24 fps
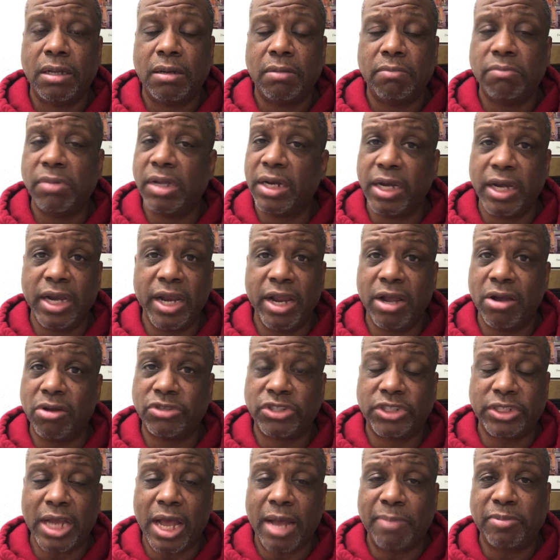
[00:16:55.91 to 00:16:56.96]
but it ain't gonna
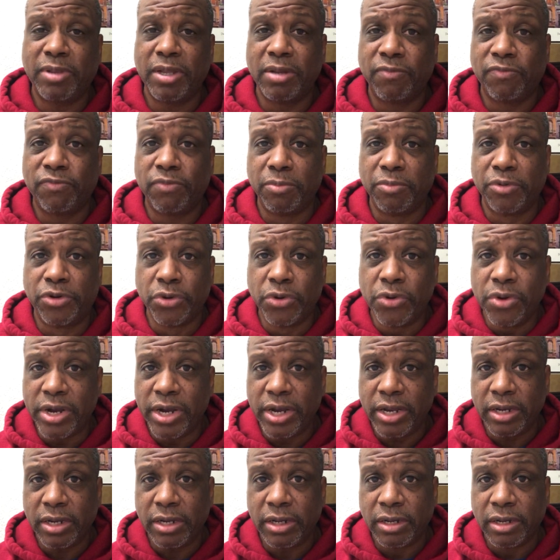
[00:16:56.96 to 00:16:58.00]
stop them from doing
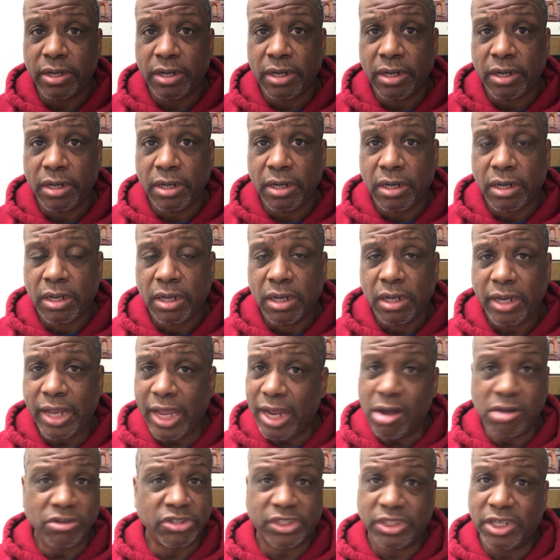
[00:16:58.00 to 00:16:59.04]
it.
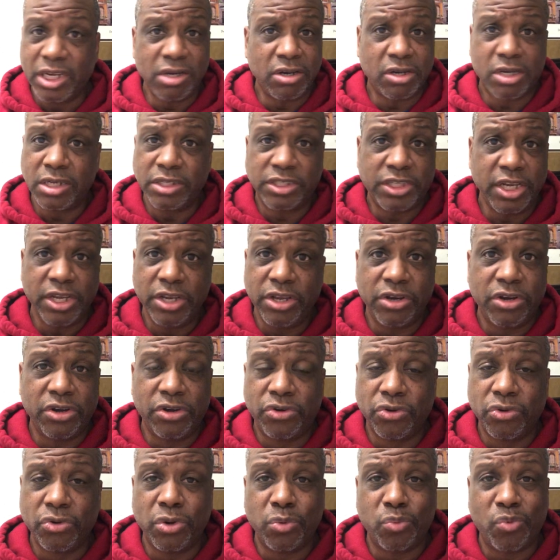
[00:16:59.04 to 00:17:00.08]
They gonna still continue to
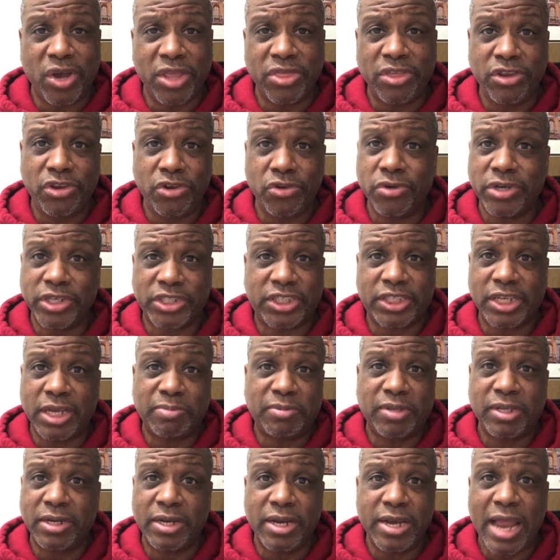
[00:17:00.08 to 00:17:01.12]
do it whether you
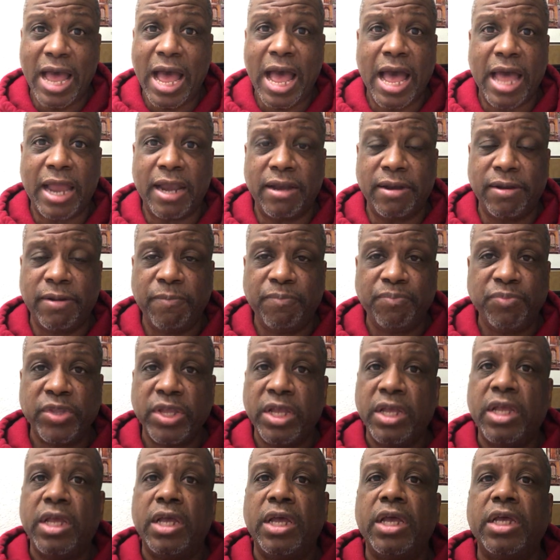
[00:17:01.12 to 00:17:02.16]
accept it or not.
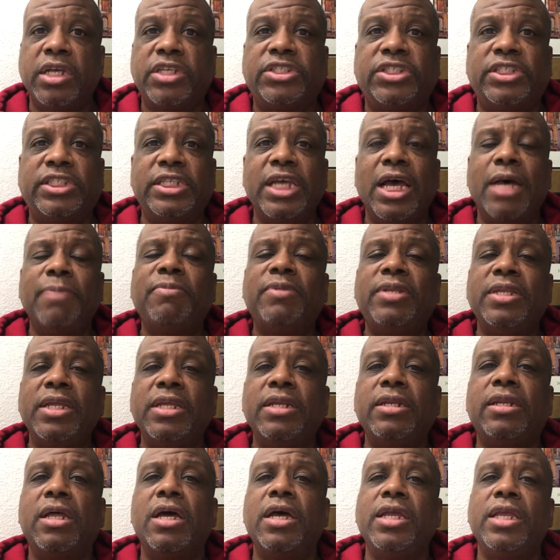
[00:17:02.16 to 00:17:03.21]

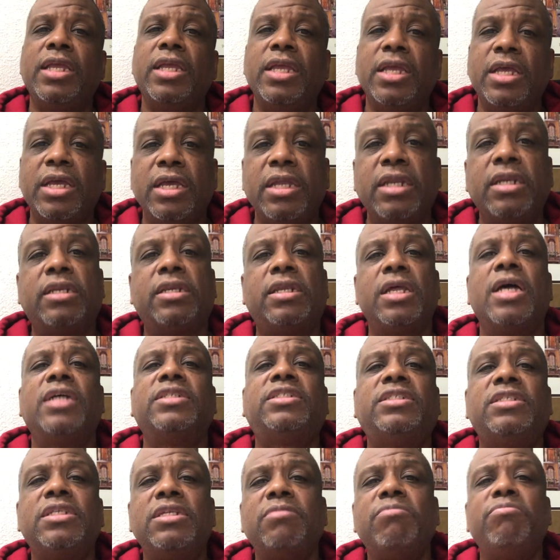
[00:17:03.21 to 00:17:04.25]
Accepting again
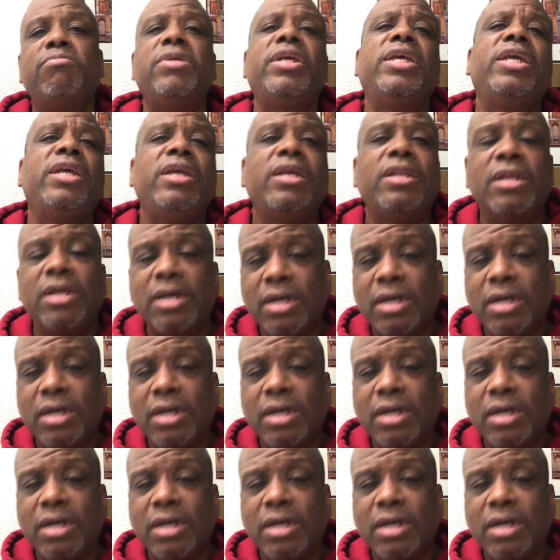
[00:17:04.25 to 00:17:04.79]
doesn't mean